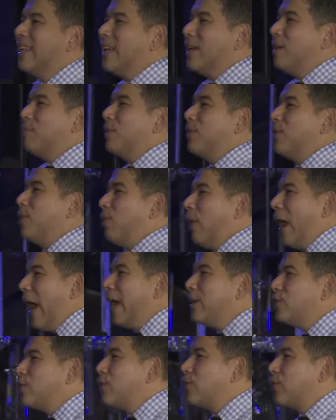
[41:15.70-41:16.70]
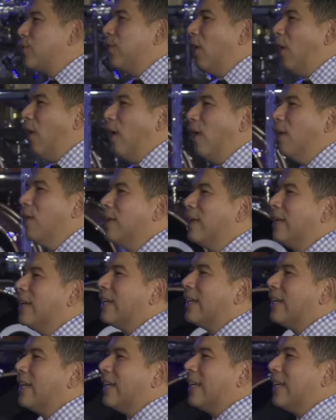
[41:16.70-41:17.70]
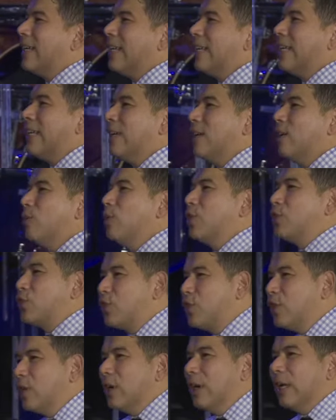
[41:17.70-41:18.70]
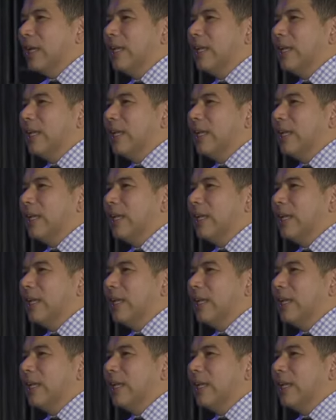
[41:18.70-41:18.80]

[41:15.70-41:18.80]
But the rise of Saul was good.